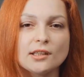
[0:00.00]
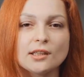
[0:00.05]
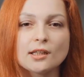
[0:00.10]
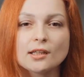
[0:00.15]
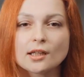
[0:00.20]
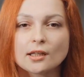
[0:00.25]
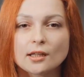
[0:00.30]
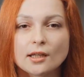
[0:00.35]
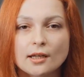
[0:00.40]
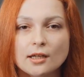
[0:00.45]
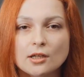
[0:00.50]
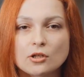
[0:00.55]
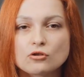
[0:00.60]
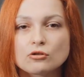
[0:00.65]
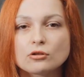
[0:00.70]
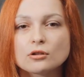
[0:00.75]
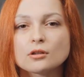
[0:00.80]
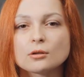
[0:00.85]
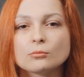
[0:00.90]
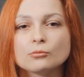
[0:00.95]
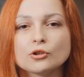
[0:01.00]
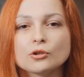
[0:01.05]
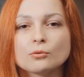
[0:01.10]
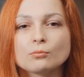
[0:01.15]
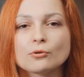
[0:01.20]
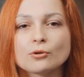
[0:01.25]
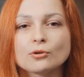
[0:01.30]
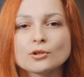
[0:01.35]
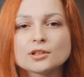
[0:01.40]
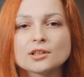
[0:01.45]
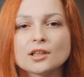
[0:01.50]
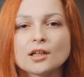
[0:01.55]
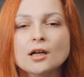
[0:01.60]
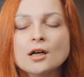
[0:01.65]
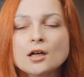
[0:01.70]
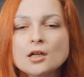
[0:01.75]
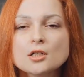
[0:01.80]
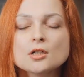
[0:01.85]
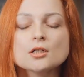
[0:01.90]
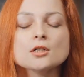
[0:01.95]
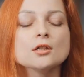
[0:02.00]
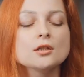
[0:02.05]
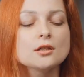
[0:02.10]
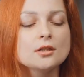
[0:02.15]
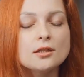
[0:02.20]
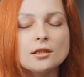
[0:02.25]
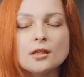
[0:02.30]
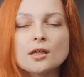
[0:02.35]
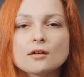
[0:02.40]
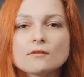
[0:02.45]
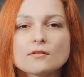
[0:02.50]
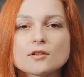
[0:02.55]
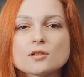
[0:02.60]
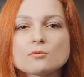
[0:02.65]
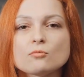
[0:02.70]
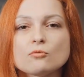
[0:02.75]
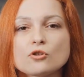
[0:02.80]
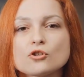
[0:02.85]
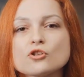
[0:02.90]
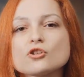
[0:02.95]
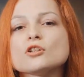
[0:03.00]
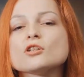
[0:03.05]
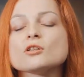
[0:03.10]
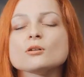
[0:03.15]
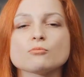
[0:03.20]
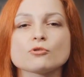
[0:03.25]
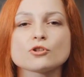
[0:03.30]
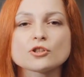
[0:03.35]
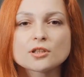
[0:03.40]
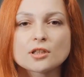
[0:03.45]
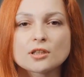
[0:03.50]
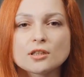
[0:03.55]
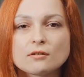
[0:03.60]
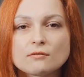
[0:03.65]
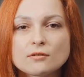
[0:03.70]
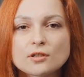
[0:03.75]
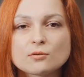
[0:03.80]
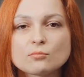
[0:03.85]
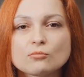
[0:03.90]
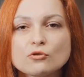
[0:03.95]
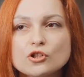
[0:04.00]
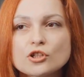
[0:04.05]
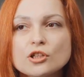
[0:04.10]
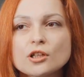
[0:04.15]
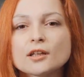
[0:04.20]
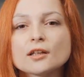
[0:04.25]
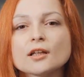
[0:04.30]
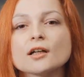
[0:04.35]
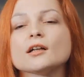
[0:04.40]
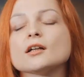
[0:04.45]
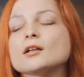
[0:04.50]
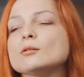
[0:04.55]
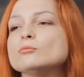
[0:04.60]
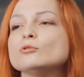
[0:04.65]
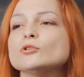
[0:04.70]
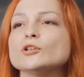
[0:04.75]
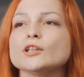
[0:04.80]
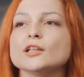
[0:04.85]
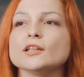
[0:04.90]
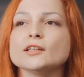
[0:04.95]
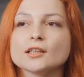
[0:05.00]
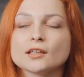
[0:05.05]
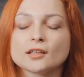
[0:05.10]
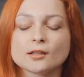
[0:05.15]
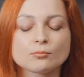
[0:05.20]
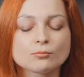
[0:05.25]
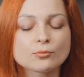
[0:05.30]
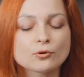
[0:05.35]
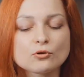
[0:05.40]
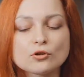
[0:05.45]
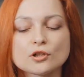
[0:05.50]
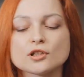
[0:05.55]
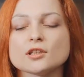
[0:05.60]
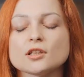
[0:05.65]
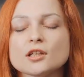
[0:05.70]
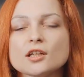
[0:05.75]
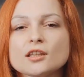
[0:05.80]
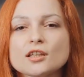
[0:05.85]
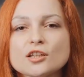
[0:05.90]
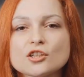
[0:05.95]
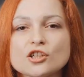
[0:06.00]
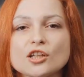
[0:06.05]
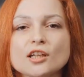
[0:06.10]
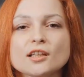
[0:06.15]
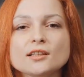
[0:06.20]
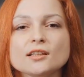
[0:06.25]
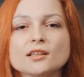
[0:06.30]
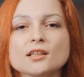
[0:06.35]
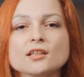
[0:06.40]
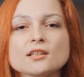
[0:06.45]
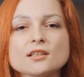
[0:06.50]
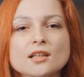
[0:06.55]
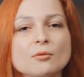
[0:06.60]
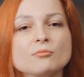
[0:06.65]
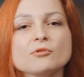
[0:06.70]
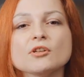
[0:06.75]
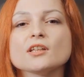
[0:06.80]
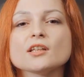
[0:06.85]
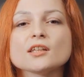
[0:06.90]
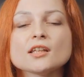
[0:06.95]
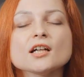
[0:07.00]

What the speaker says: The problem is, I have always put other people first, and that is why I have never been successful.